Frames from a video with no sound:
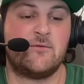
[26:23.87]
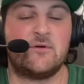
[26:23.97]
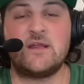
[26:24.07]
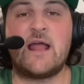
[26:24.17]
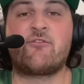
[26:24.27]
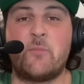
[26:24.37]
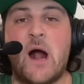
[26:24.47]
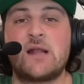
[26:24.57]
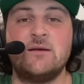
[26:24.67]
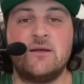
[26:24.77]
well, then
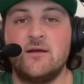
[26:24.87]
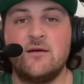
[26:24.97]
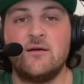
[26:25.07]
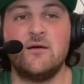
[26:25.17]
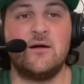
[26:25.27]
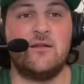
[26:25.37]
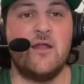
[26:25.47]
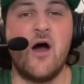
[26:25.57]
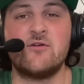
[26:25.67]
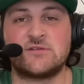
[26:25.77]
everybody
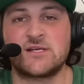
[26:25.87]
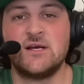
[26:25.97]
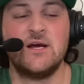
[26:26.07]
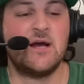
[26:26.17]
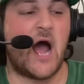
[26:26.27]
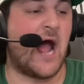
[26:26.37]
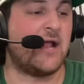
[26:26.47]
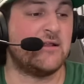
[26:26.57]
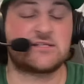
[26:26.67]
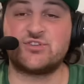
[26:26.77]
knows, all
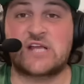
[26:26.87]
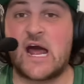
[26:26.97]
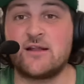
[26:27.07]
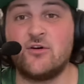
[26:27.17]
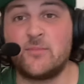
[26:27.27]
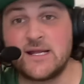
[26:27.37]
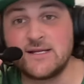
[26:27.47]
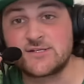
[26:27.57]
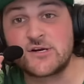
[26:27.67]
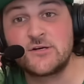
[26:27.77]
right, this just got a little bit
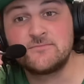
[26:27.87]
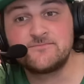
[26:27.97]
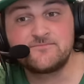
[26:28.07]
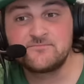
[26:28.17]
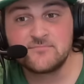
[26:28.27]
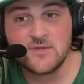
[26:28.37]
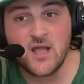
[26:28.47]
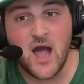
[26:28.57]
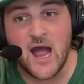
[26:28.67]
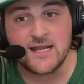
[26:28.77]
easier.
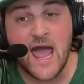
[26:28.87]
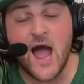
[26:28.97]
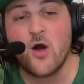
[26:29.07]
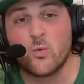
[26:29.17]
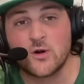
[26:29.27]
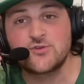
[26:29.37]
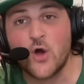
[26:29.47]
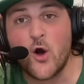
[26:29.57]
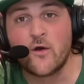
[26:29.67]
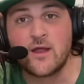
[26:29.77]
All right, now we're
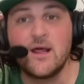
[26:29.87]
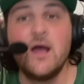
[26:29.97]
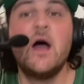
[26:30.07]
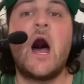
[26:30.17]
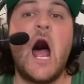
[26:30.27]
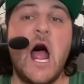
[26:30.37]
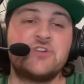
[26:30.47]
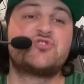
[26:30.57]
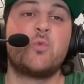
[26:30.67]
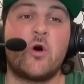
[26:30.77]
talking. All
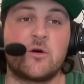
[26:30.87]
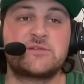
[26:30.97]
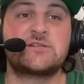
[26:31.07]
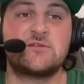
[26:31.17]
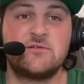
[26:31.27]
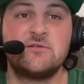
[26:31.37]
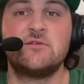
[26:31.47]
right, Schwarber,